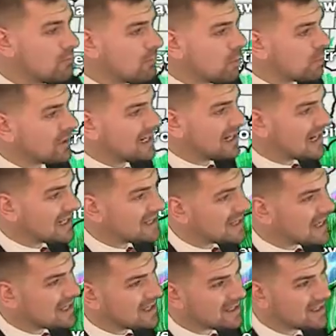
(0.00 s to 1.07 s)
morning. And I
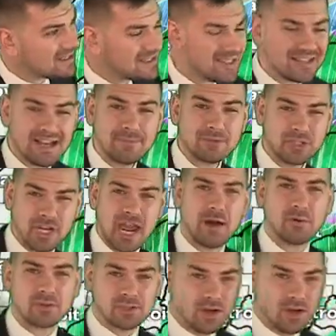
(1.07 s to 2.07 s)
think a couple showers